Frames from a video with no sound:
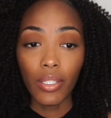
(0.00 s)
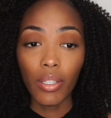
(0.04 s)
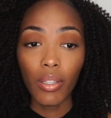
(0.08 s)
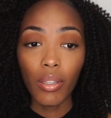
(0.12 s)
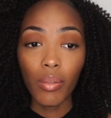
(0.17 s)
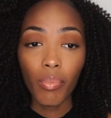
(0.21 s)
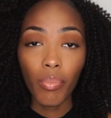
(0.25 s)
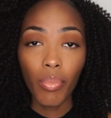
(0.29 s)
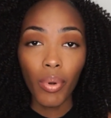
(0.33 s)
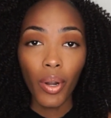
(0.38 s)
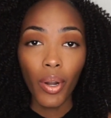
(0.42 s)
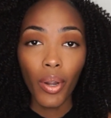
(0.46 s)
So
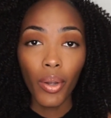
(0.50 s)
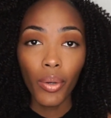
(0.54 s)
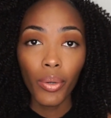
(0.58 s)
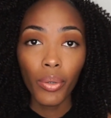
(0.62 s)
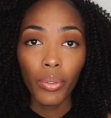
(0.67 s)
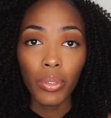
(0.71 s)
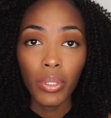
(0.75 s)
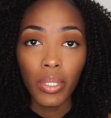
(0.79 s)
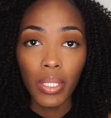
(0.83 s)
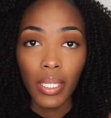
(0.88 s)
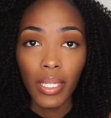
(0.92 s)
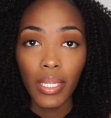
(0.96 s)
the
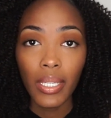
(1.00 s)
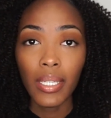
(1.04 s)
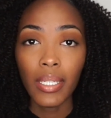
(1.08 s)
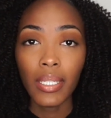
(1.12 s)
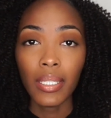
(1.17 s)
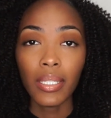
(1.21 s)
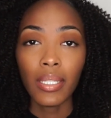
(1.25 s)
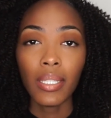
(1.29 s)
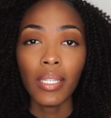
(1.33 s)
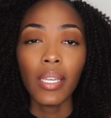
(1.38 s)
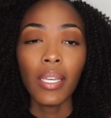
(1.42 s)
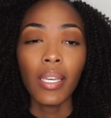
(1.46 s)
pros
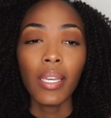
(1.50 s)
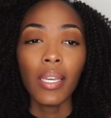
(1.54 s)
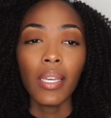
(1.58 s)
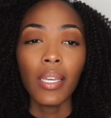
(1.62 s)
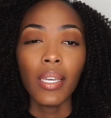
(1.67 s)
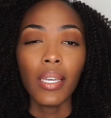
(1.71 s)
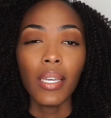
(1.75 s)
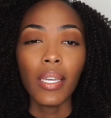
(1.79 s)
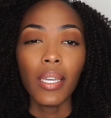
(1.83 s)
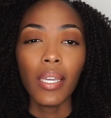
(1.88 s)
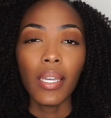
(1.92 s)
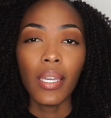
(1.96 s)
is
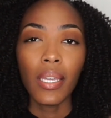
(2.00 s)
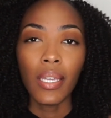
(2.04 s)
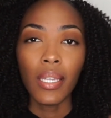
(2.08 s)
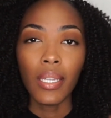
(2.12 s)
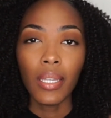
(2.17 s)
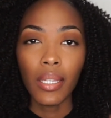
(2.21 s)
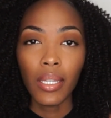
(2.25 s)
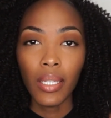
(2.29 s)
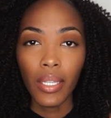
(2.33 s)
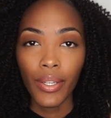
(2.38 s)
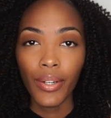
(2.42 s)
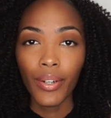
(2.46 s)

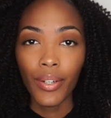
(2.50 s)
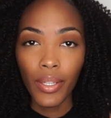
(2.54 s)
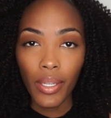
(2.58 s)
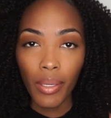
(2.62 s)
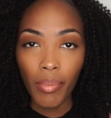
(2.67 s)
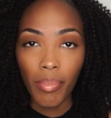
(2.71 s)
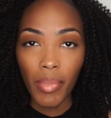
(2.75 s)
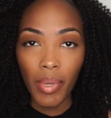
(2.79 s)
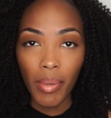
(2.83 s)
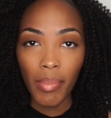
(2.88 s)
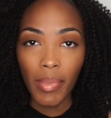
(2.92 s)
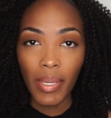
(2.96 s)
it literally
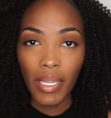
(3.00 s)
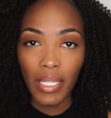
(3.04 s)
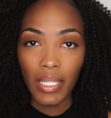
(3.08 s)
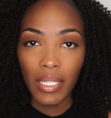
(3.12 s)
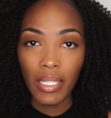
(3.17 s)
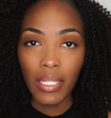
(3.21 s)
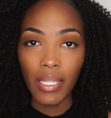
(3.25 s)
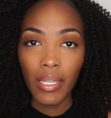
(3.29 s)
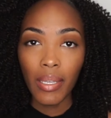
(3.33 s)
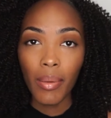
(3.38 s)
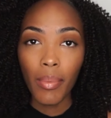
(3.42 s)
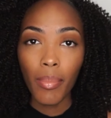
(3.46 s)

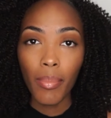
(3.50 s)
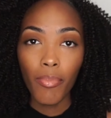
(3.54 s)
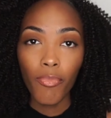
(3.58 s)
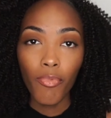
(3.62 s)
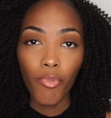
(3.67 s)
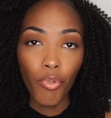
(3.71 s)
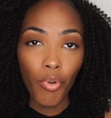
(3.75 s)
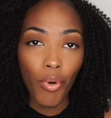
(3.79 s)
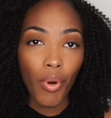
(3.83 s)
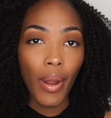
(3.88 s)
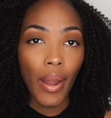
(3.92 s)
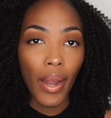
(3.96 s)
mimics
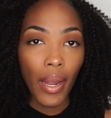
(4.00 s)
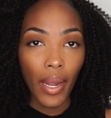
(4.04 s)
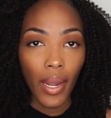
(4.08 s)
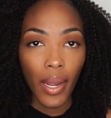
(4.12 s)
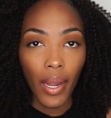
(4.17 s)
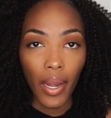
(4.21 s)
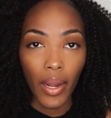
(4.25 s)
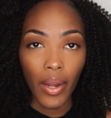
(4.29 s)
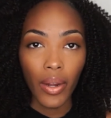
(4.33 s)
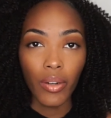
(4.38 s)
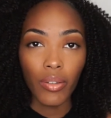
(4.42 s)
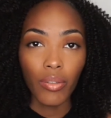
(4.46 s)
4A
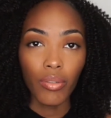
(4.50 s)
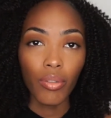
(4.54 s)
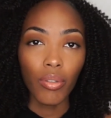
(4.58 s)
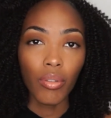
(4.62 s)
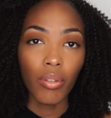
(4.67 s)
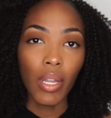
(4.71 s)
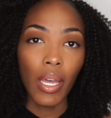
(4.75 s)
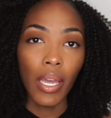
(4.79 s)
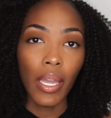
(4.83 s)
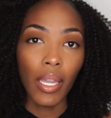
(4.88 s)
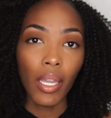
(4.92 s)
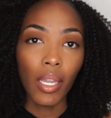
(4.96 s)
hair. So
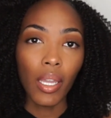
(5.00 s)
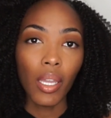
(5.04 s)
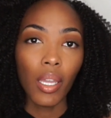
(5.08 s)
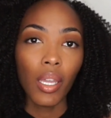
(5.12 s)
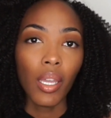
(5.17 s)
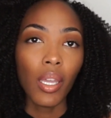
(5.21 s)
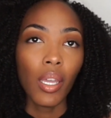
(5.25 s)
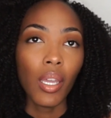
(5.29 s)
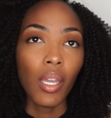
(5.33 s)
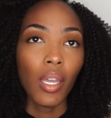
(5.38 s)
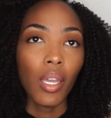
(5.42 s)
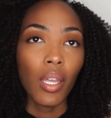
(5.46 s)
like,
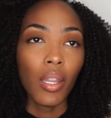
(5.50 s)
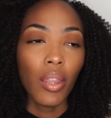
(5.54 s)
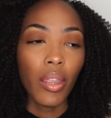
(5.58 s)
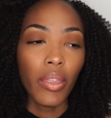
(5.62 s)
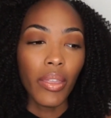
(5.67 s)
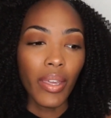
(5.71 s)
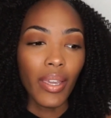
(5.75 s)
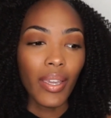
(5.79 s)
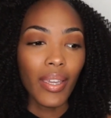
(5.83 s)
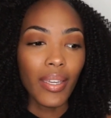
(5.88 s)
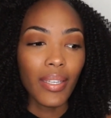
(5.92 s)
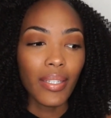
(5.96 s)
the
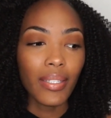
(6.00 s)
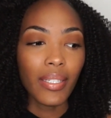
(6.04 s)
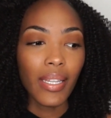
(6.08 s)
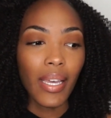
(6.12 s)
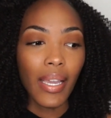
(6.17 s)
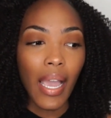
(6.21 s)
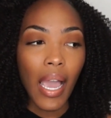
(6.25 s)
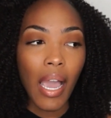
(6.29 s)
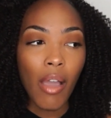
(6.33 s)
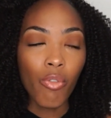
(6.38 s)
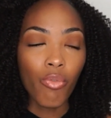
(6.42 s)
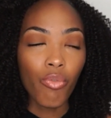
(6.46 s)
thing is,
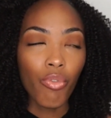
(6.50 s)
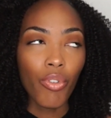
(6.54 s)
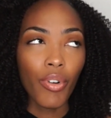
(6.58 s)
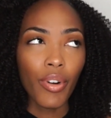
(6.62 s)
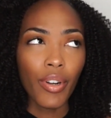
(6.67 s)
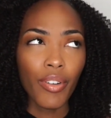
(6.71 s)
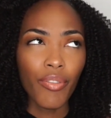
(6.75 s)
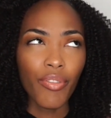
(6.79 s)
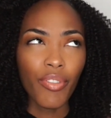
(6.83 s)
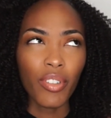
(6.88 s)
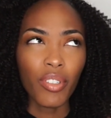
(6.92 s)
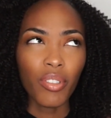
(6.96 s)
like, I've
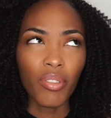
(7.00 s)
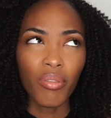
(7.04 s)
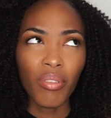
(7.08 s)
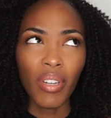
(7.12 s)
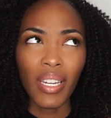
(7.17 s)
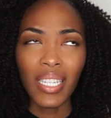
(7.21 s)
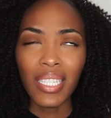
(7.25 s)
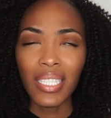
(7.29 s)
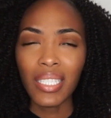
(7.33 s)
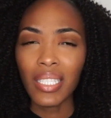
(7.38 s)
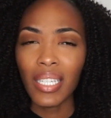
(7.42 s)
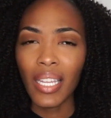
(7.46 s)
worn it for 2
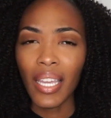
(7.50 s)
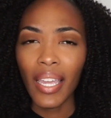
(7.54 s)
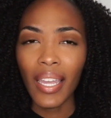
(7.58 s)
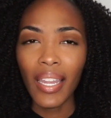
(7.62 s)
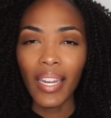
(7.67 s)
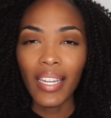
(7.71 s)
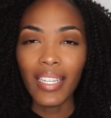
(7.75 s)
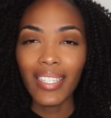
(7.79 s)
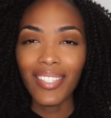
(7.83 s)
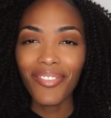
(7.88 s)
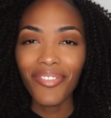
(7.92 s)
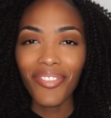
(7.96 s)
days. It
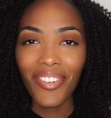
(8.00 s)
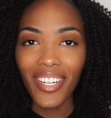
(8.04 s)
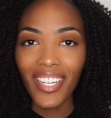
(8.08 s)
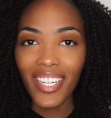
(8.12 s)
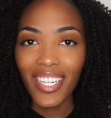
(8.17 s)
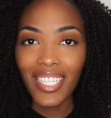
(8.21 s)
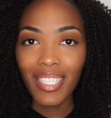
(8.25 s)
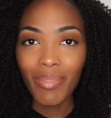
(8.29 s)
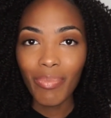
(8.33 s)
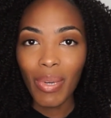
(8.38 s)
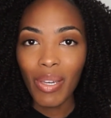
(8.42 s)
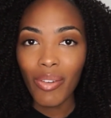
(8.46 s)
is funny
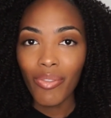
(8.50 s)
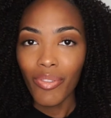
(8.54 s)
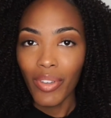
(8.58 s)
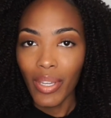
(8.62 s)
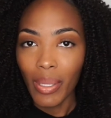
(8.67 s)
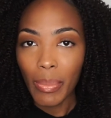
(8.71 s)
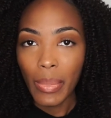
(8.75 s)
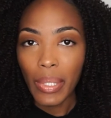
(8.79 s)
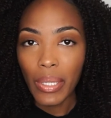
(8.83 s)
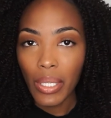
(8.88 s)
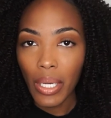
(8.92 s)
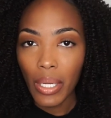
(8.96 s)
because my
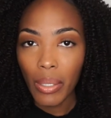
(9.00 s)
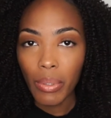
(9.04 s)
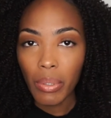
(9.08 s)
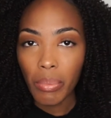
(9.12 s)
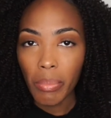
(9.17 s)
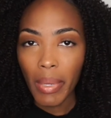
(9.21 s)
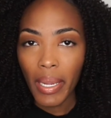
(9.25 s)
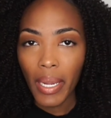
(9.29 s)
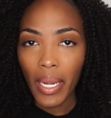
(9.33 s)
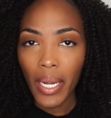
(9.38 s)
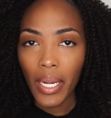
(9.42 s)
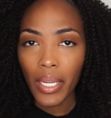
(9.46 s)
family thought it was
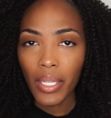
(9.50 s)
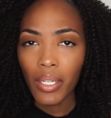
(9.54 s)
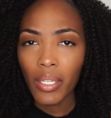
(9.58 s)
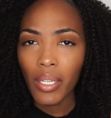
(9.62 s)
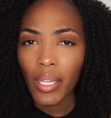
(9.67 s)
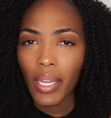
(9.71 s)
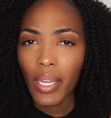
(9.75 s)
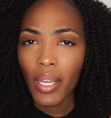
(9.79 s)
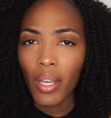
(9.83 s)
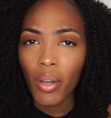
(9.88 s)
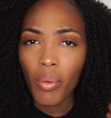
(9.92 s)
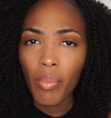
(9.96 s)
my hair. They're
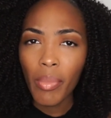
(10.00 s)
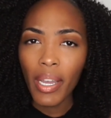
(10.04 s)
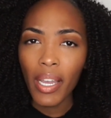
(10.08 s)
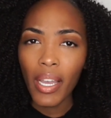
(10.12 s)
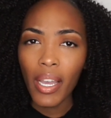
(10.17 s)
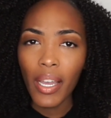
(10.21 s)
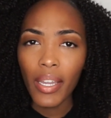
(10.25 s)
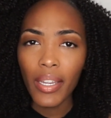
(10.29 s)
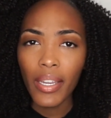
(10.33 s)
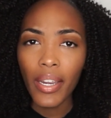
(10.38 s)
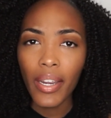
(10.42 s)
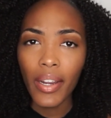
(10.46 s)
like, oh my
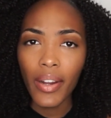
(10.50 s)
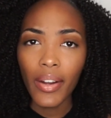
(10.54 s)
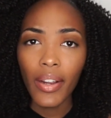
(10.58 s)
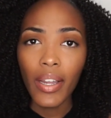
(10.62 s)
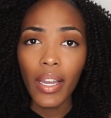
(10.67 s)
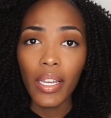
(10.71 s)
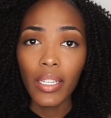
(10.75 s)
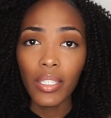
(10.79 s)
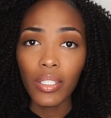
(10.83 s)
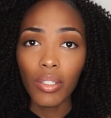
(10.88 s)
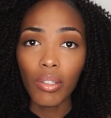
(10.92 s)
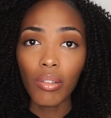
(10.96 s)
god, your hair
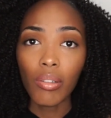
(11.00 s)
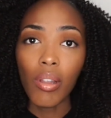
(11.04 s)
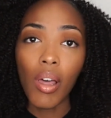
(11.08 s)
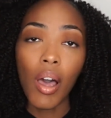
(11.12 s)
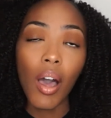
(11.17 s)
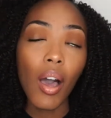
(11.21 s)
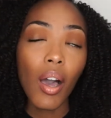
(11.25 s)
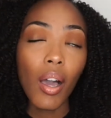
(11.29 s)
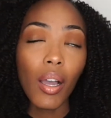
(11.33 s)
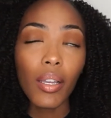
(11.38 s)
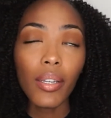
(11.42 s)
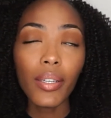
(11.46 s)
got so
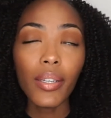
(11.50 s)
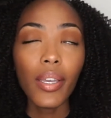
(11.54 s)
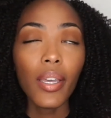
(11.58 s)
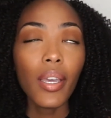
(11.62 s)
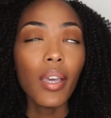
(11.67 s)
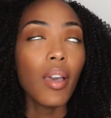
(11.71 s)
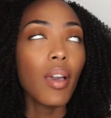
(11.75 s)
long.